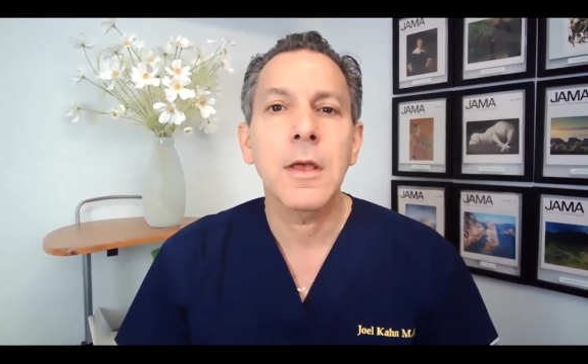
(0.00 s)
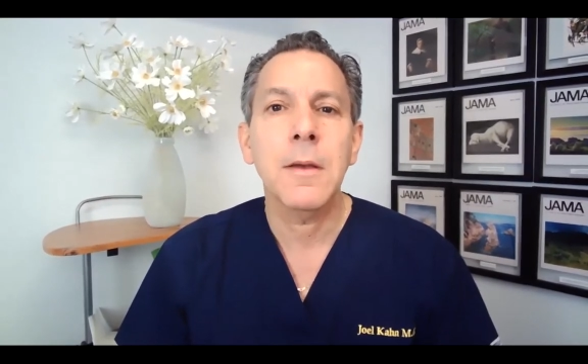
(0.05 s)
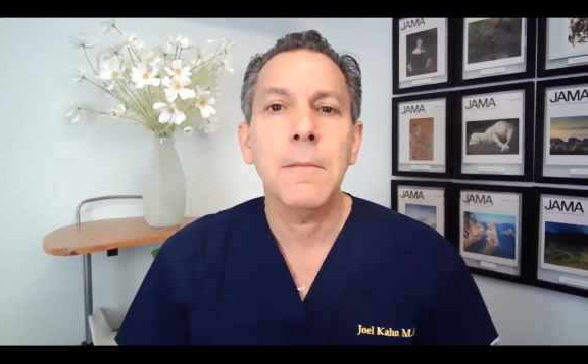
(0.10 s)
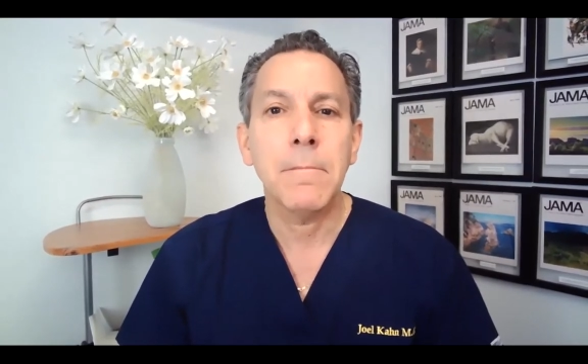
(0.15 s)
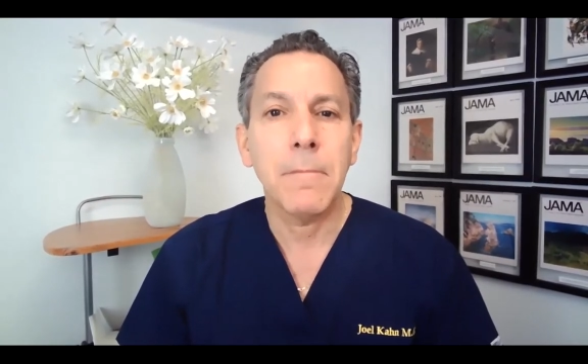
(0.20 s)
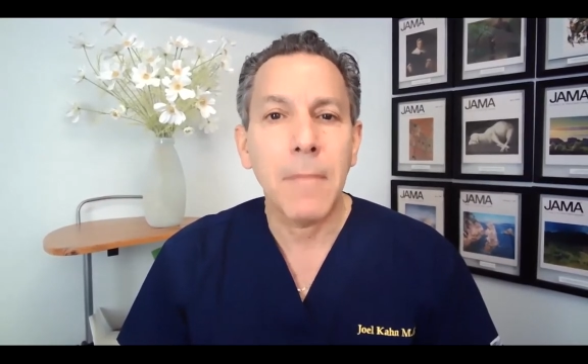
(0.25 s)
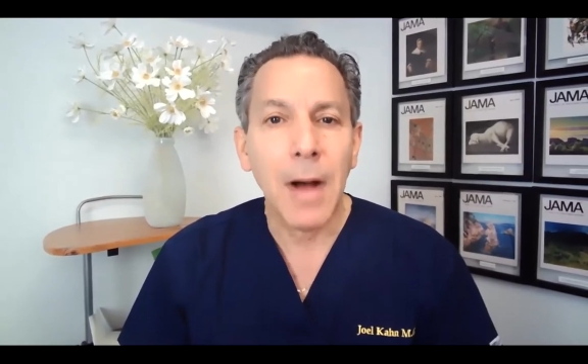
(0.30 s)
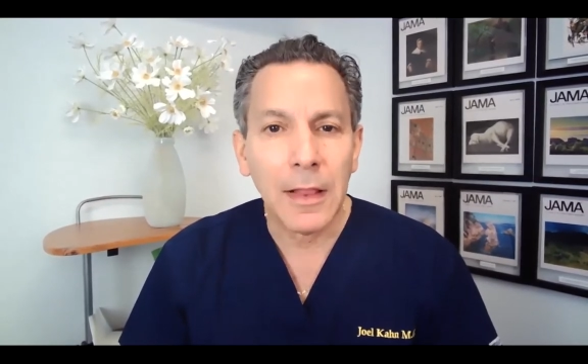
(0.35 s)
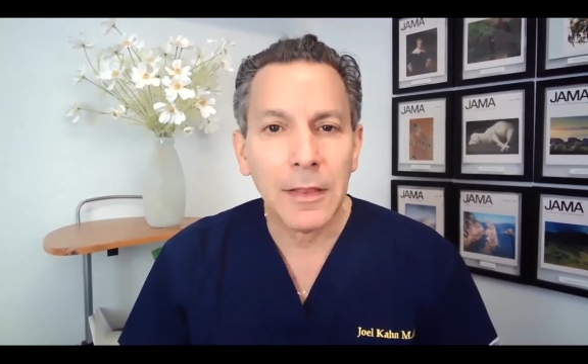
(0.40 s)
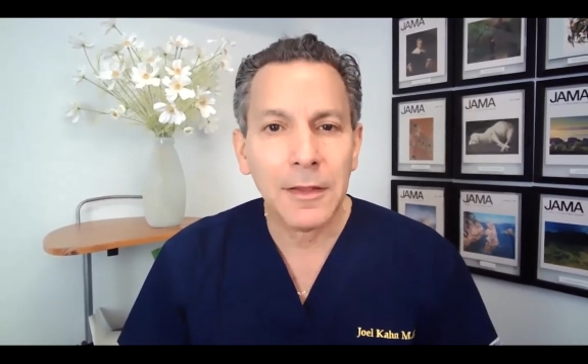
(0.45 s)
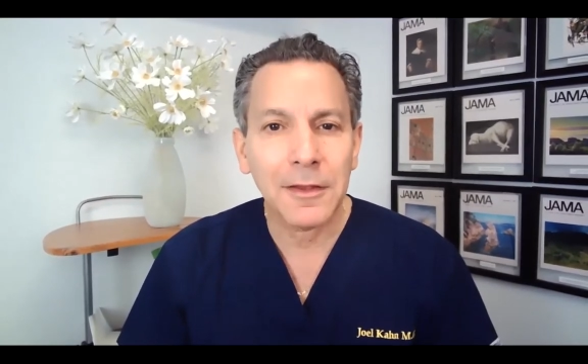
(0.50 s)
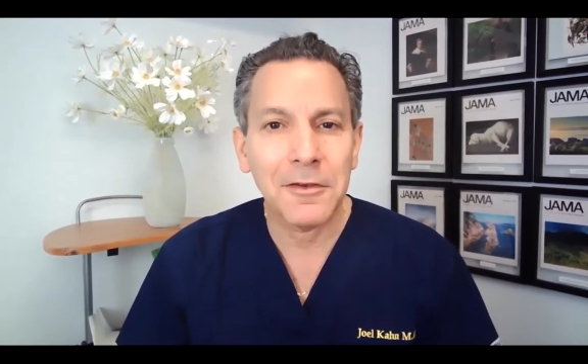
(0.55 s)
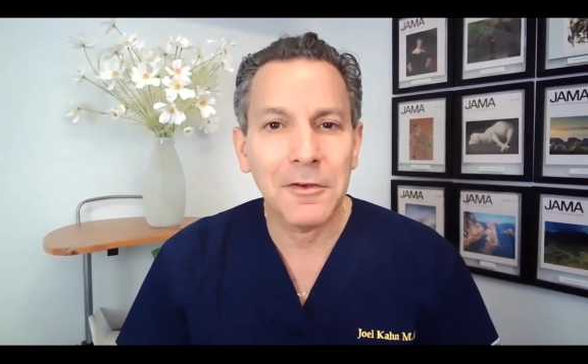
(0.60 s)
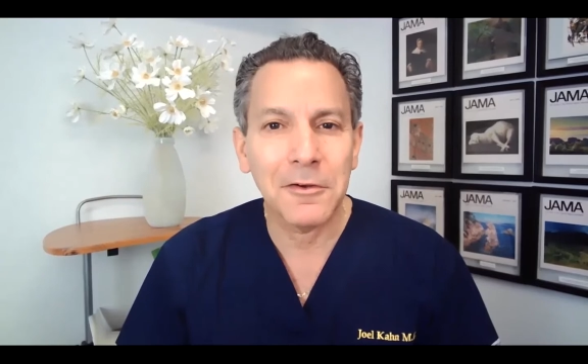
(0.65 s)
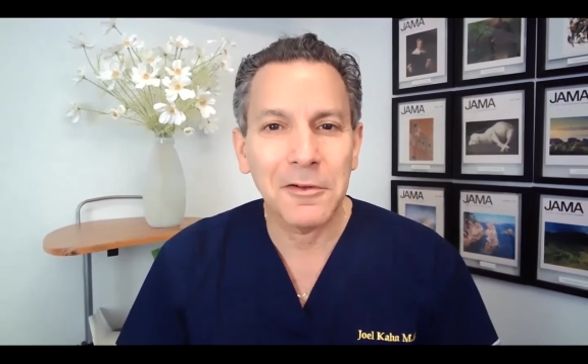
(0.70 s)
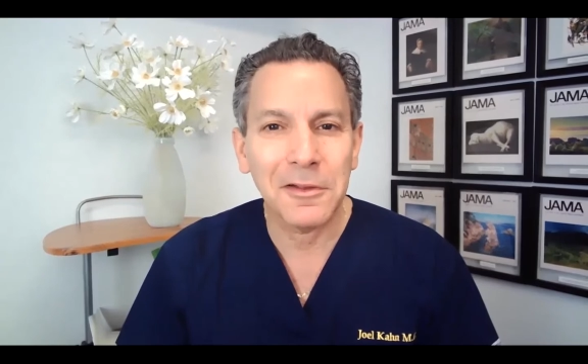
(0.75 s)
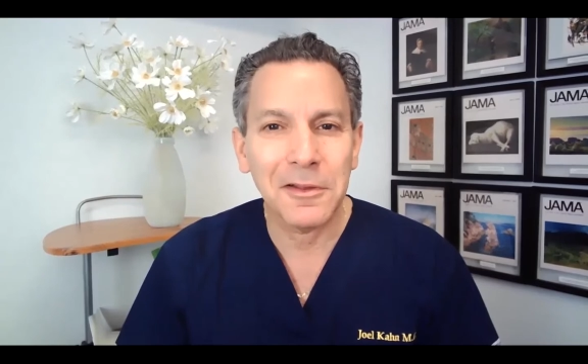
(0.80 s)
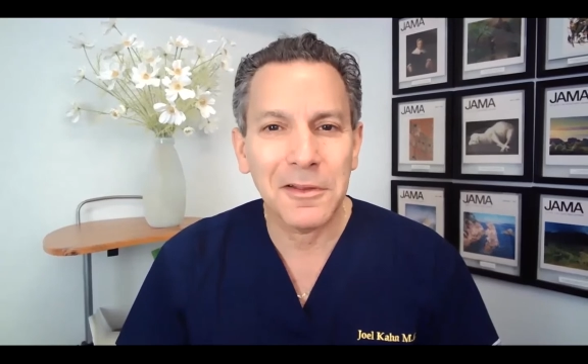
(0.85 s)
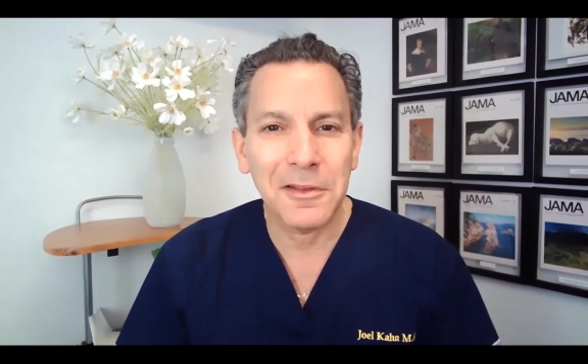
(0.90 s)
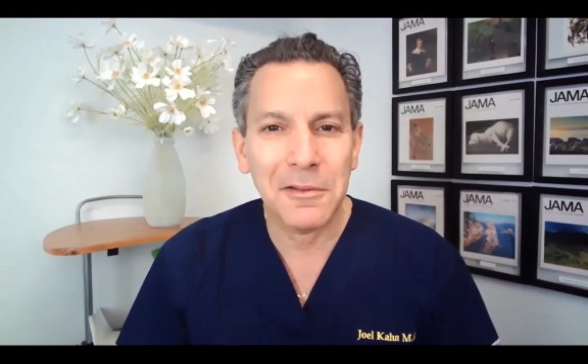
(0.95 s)

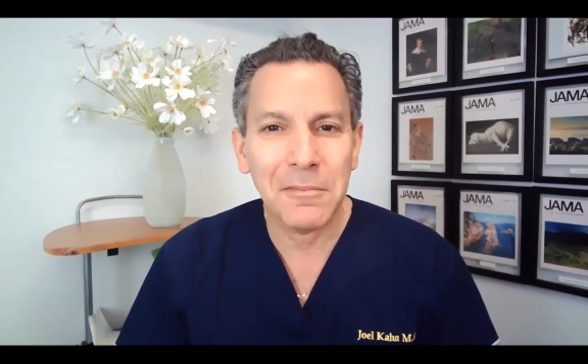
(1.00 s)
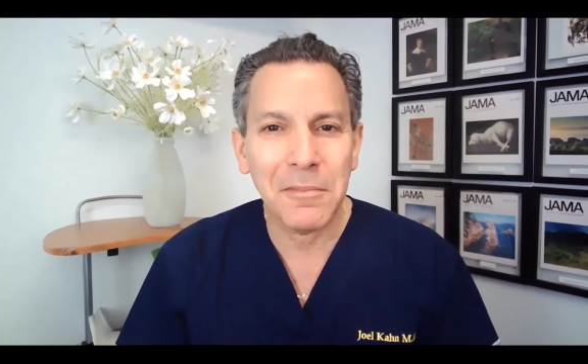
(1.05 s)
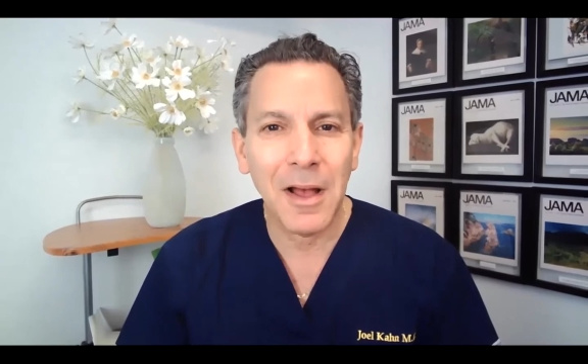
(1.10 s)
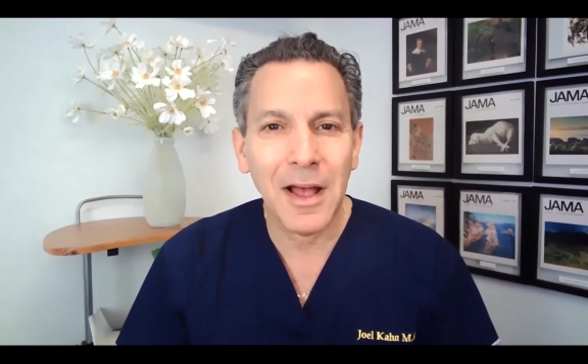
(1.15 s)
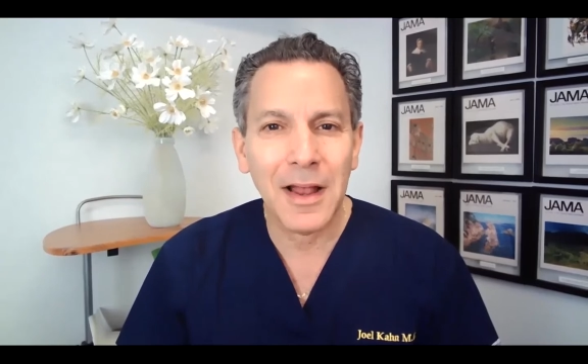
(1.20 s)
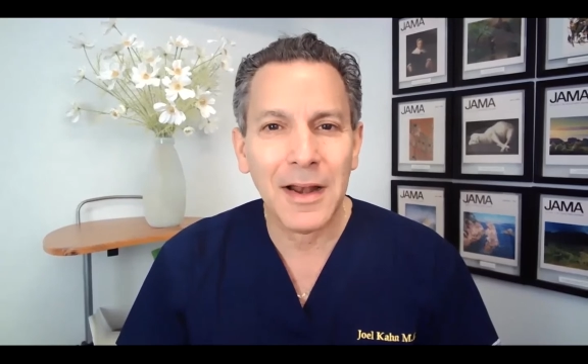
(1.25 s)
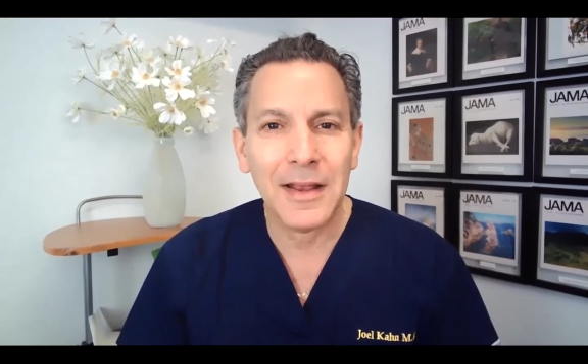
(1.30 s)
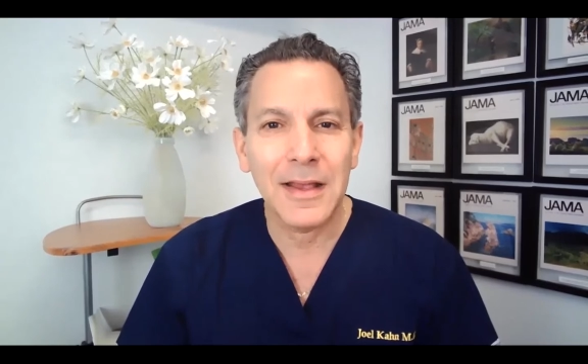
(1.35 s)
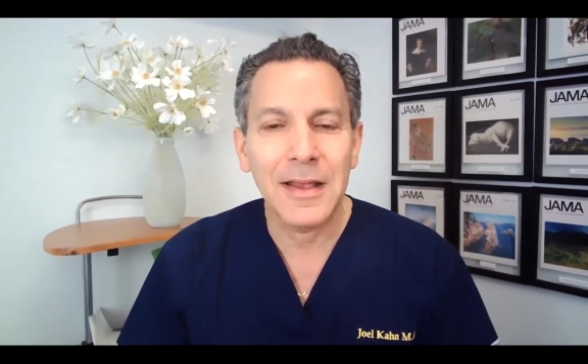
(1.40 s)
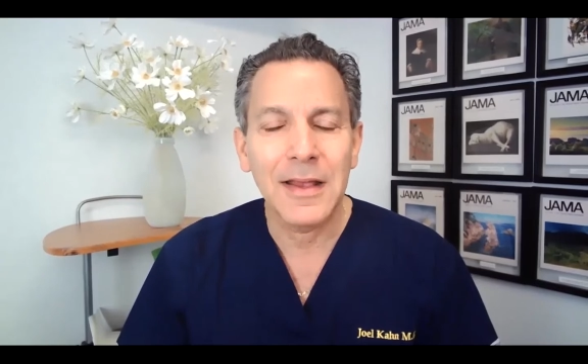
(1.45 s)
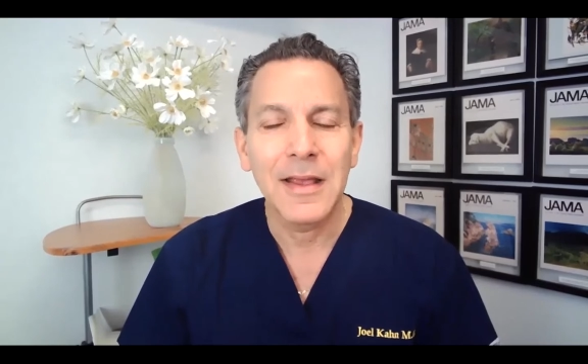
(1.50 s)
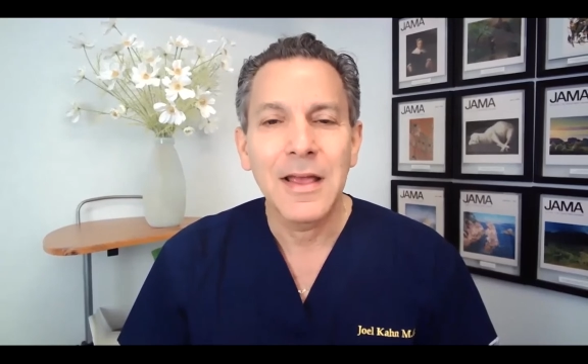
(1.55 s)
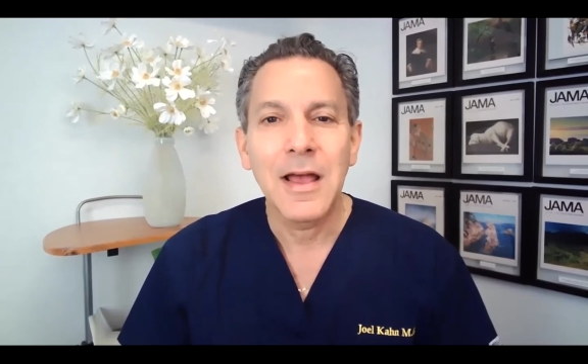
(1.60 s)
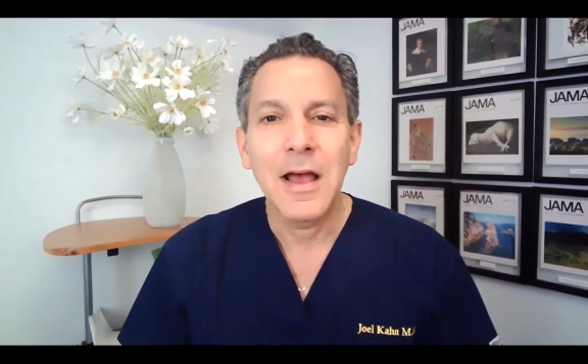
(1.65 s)
molecule in the body